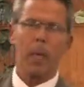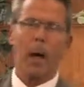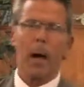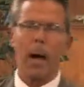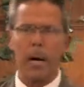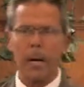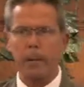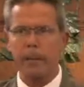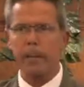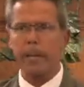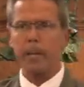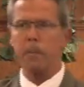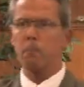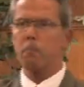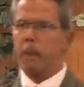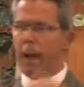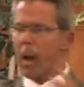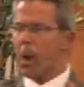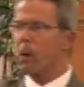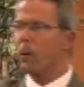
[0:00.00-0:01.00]
uh, in
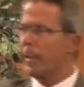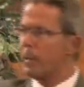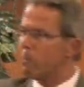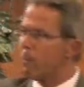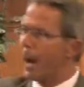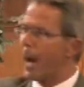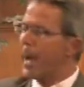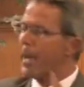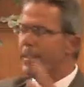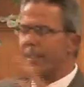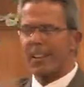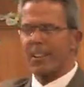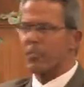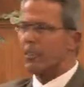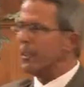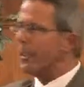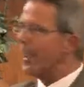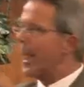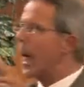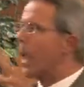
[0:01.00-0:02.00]
Maryland. By, does
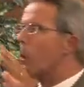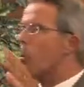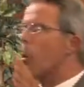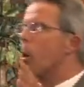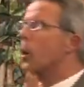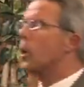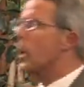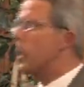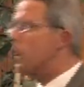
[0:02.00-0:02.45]
a lot of work